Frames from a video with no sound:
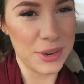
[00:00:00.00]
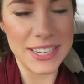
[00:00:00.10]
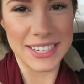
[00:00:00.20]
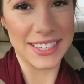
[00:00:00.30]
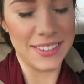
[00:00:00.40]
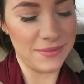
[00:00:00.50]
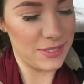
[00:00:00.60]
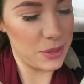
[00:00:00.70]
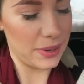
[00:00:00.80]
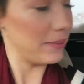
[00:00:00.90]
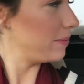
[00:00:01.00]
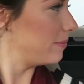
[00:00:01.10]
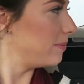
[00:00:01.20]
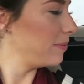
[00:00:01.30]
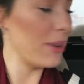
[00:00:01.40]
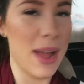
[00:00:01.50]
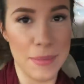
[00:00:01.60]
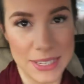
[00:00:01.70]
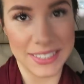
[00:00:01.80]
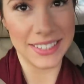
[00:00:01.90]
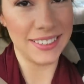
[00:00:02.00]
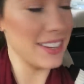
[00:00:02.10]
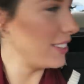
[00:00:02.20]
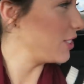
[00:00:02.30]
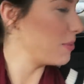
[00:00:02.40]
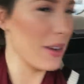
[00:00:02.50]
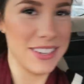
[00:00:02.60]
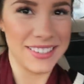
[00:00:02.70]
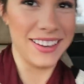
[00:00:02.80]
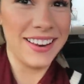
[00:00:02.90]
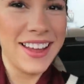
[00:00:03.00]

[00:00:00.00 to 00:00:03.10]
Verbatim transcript: We're addicted to it. Well, I'm addicted. Doug just watches it.